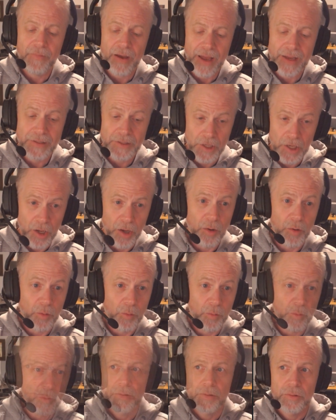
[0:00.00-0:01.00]

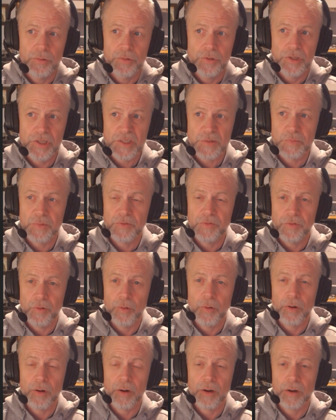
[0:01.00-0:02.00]
know just
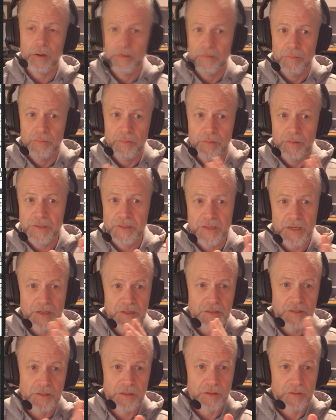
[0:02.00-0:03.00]
before the
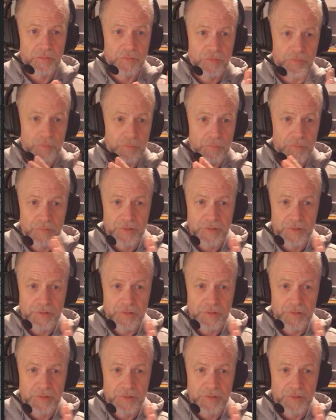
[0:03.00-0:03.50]
section of